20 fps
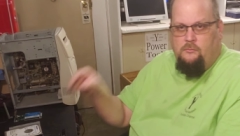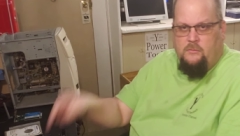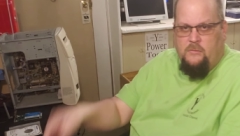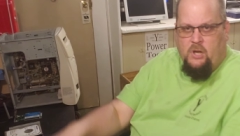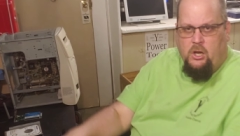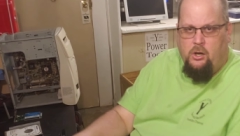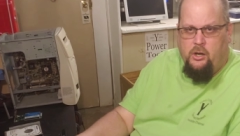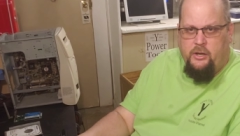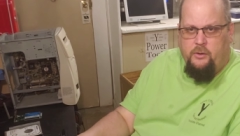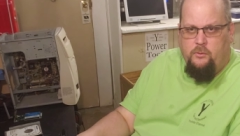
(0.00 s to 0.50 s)

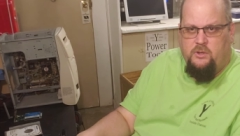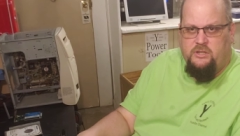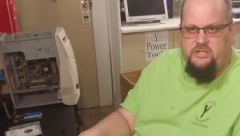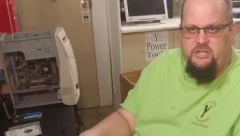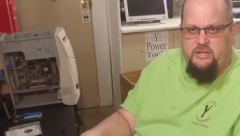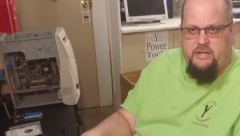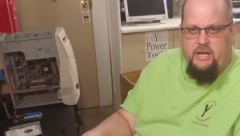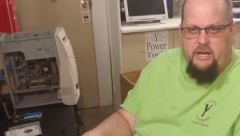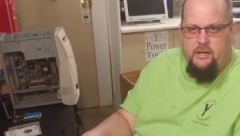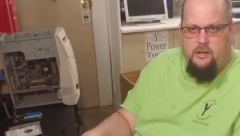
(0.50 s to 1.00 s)
Knowing what's
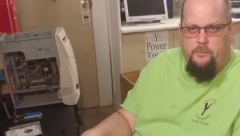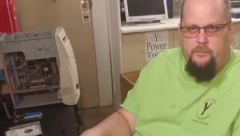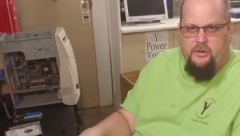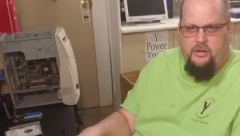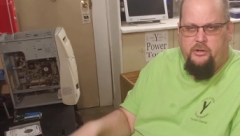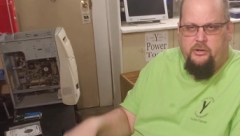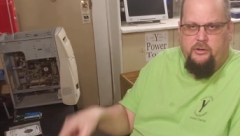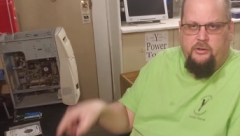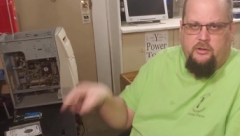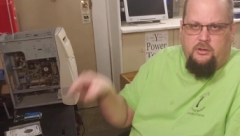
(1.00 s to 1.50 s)
in that
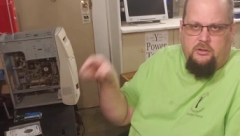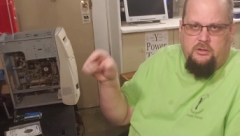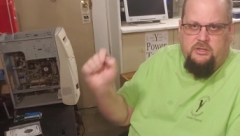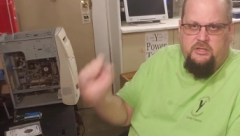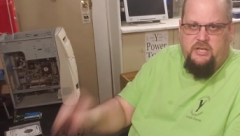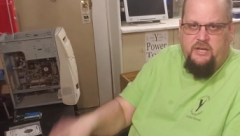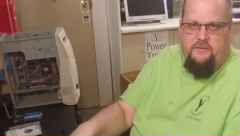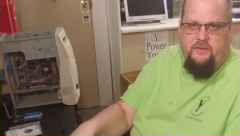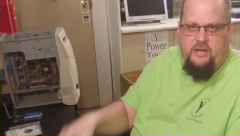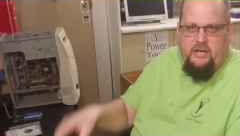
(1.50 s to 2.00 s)
computer,
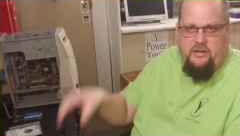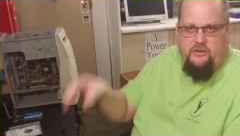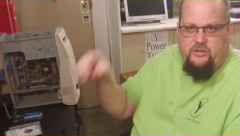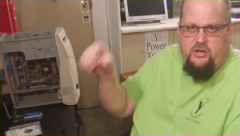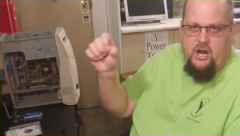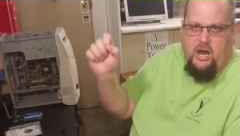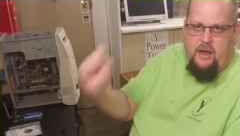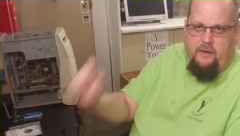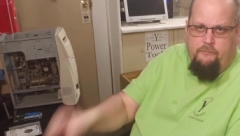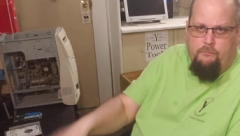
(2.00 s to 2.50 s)
DVD
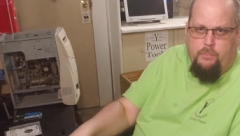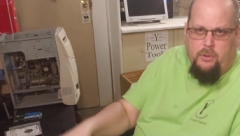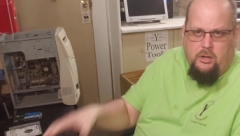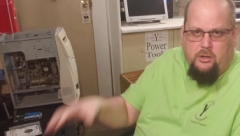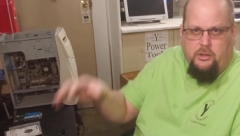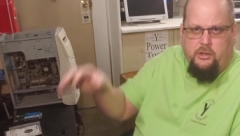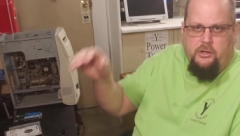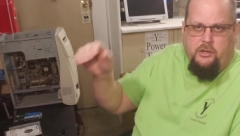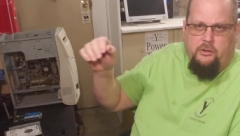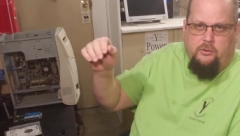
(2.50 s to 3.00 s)
drive,
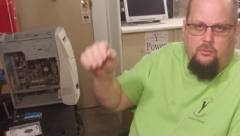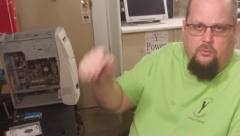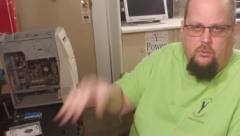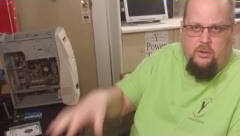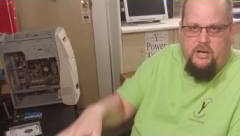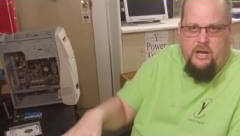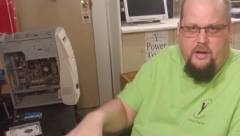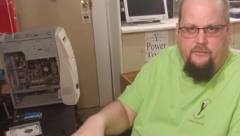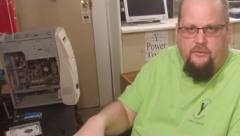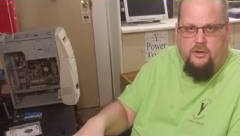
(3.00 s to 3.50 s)
burner,
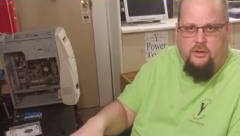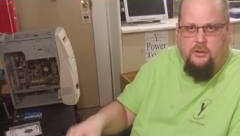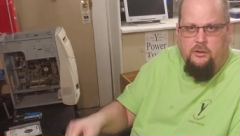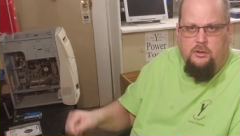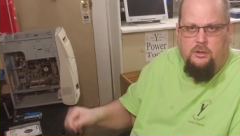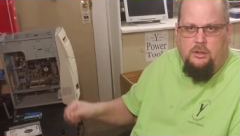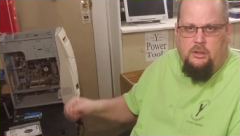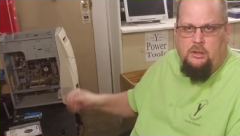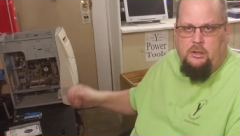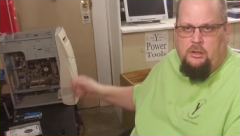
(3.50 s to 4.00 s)
whatever,
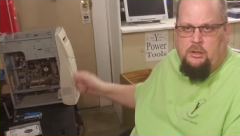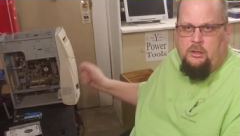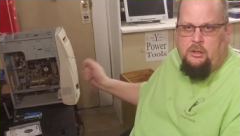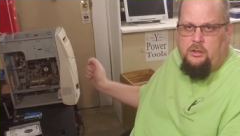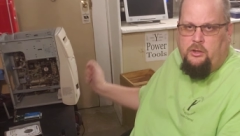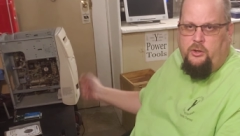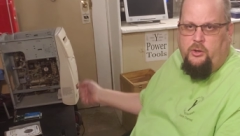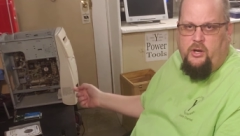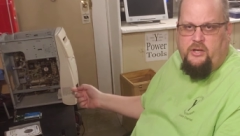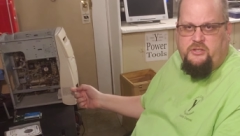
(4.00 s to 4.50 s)

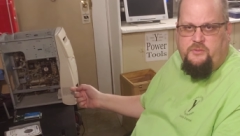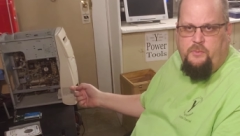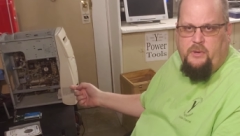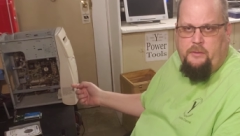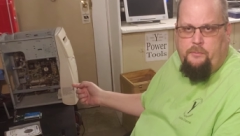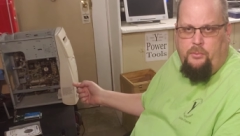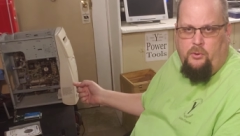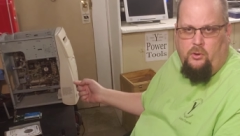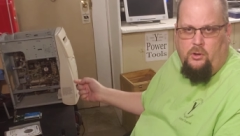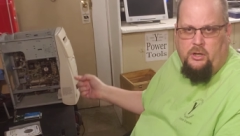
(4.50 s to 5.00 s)

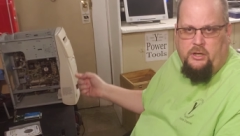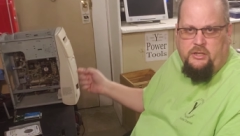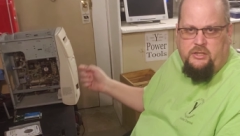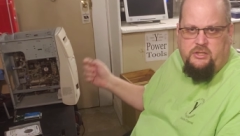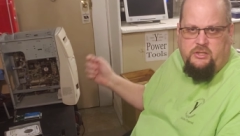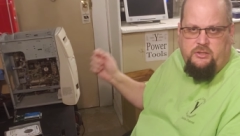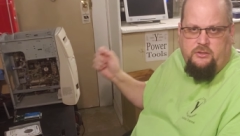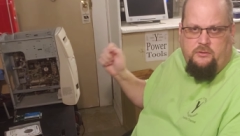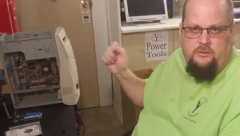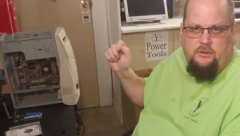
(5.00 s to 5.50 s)
USB
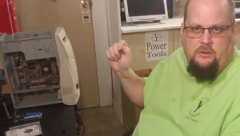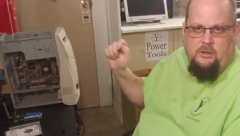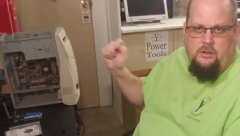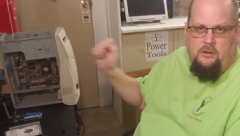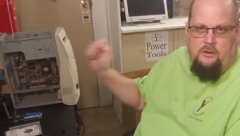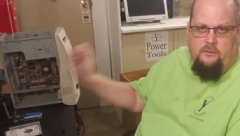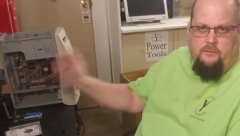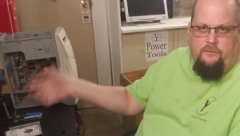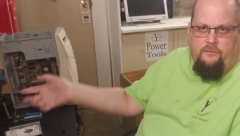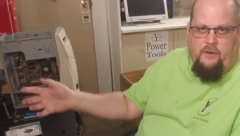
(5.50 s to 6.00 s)
ports,
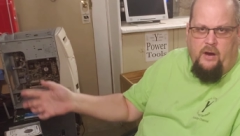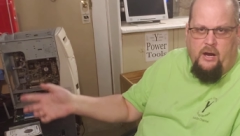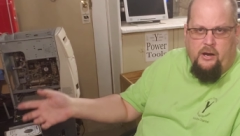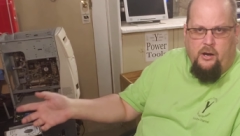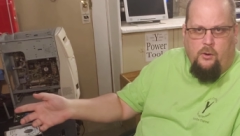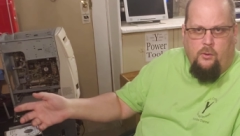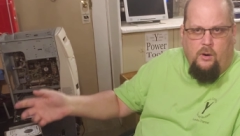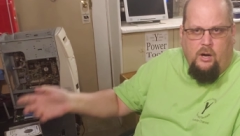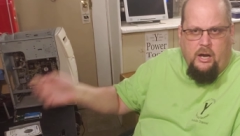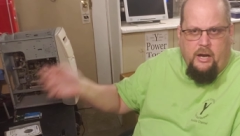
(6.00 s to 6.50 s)

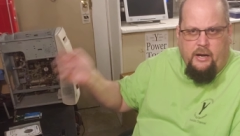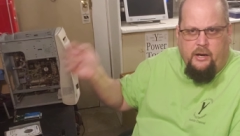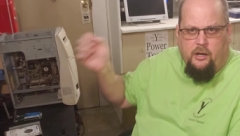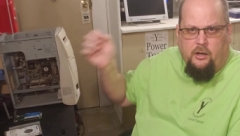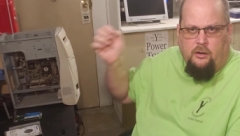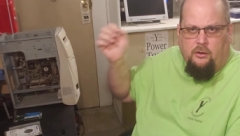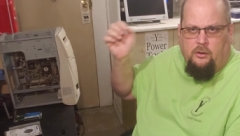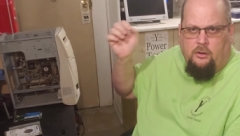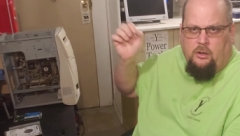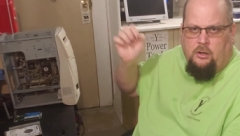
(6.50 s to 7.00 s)

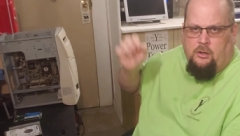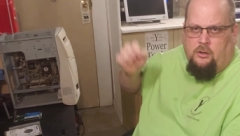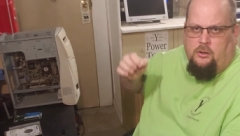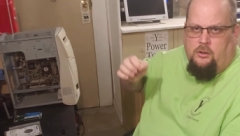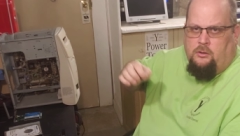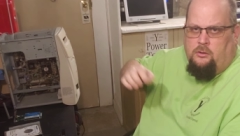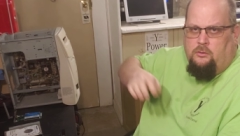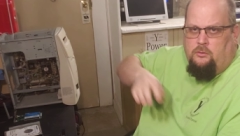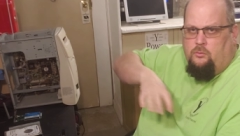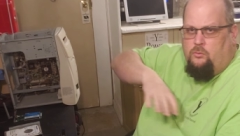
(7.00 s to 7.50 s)
firewire,
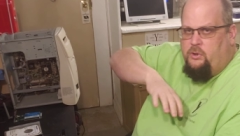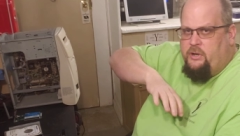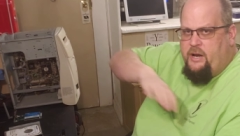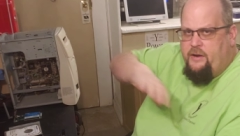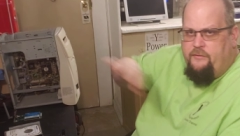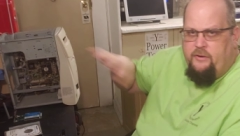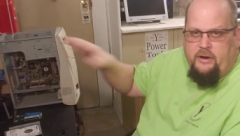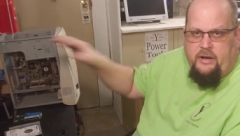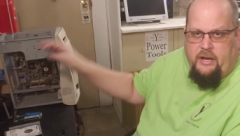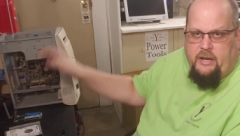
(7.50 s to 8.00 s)

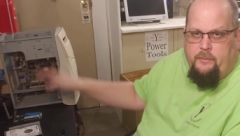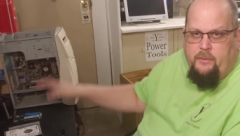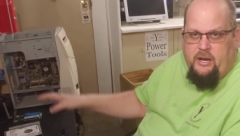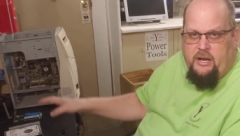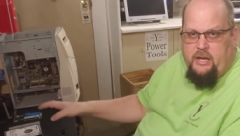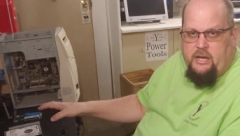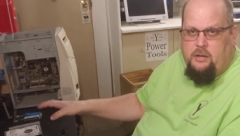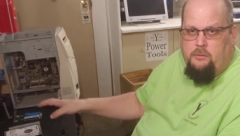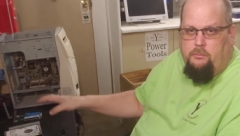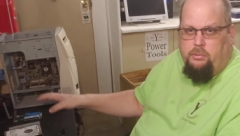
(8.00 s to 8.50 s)
whatever
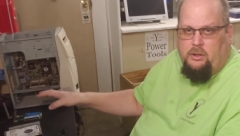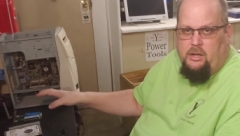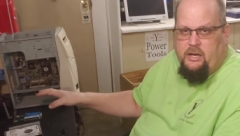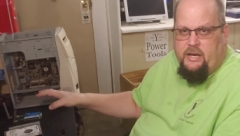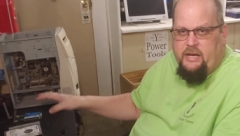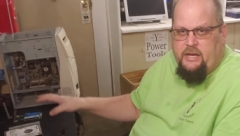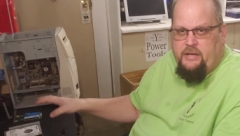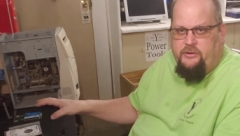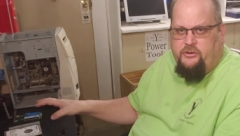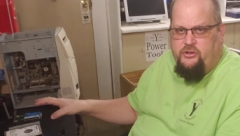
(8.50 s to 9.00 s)
anybody can
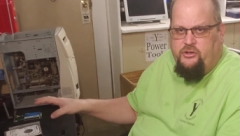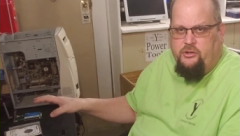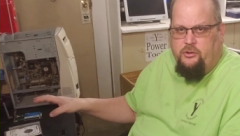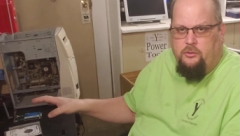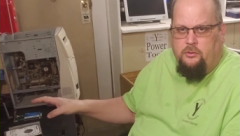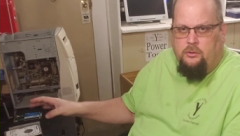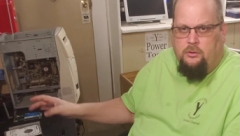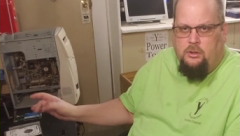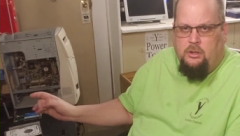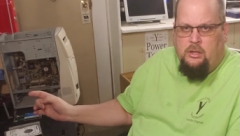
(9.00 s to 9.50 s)
plug
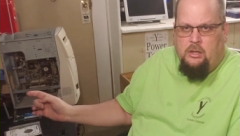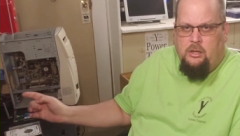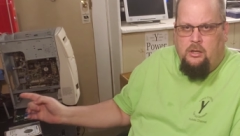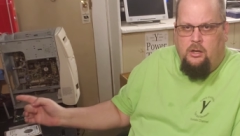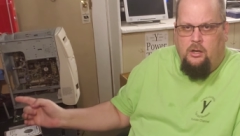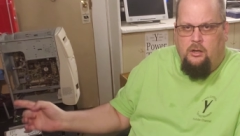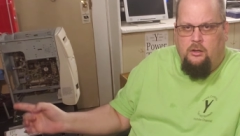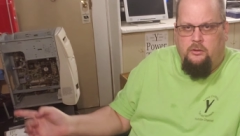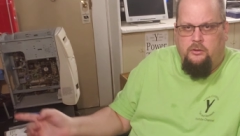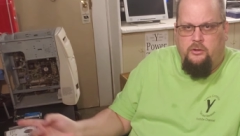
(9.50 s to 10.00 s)
into.
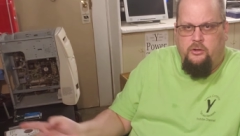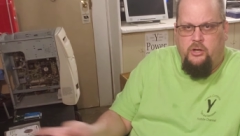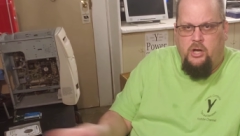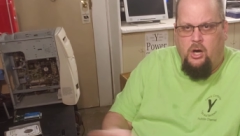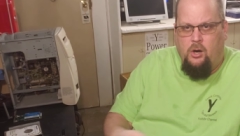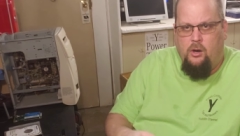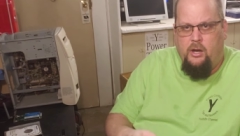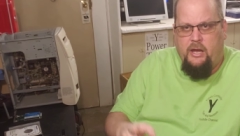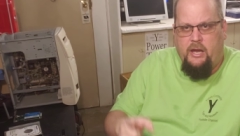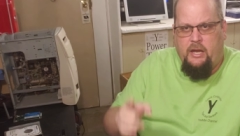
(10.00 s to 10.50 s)

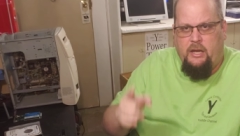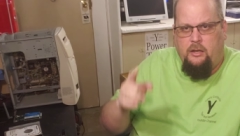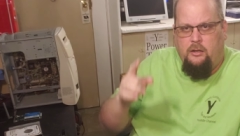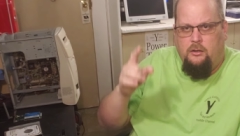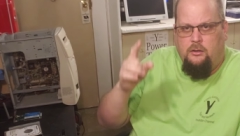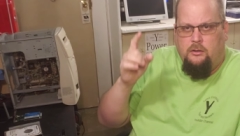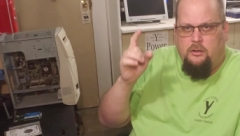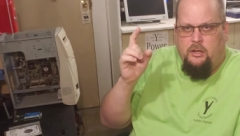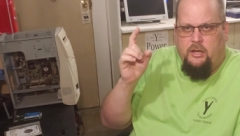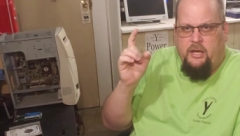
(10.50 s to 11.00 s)
Knowing
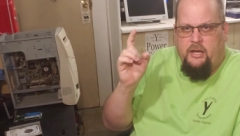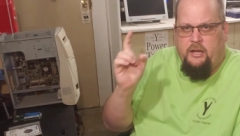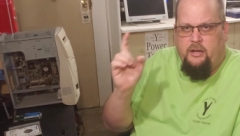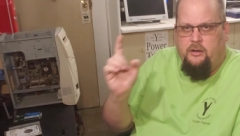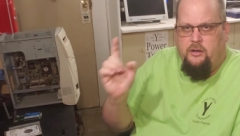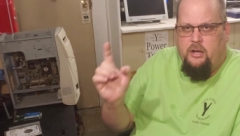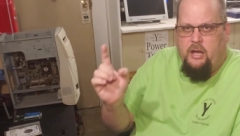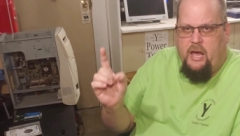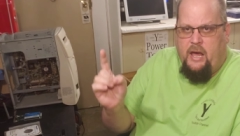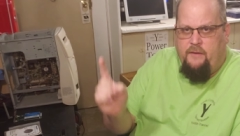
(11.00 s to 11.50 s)

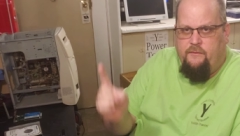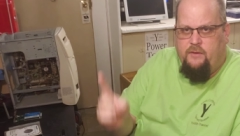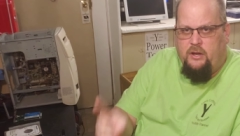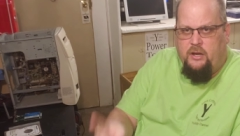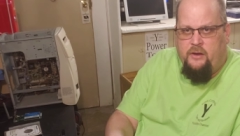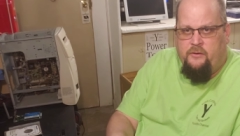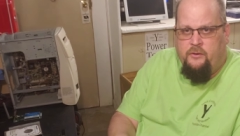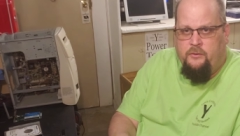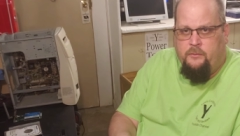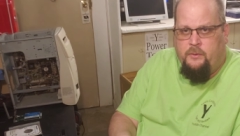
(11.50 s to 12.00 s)
and having
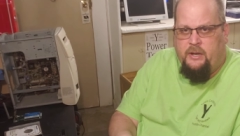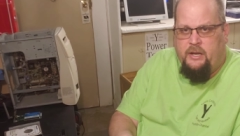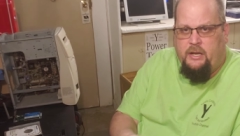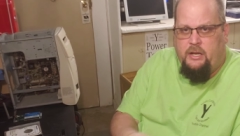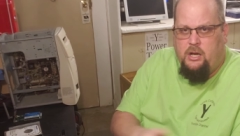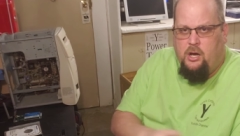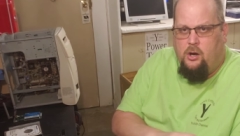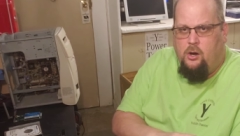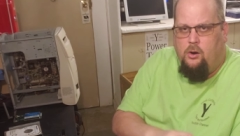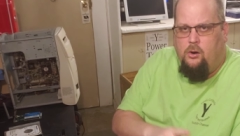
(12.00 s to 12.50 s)
everybody
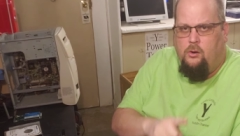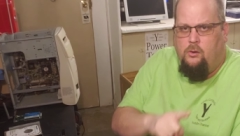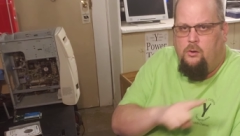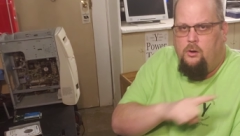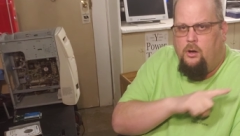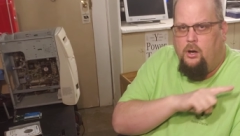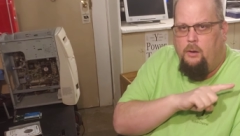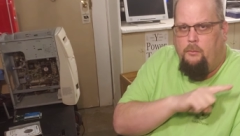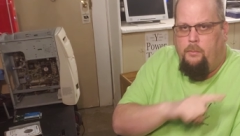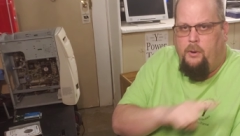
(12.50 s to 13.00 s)

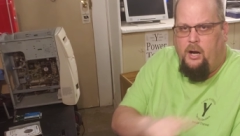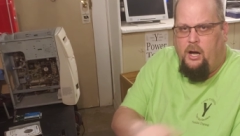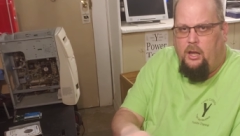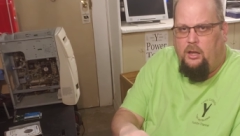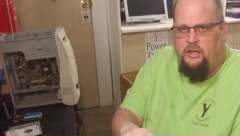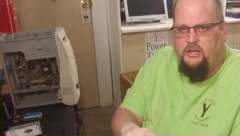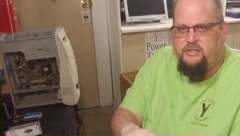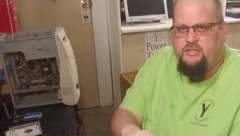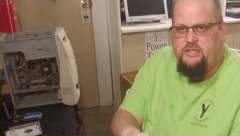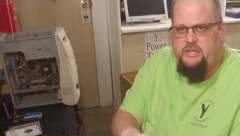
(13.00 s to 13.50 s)
know a
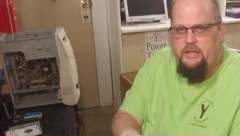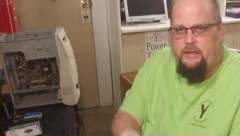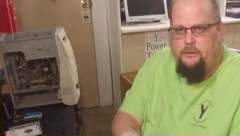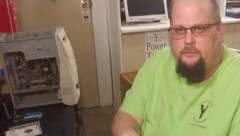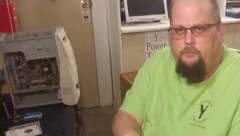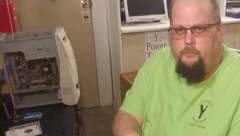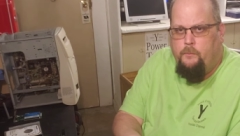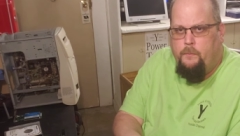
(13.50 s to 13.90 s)
policy.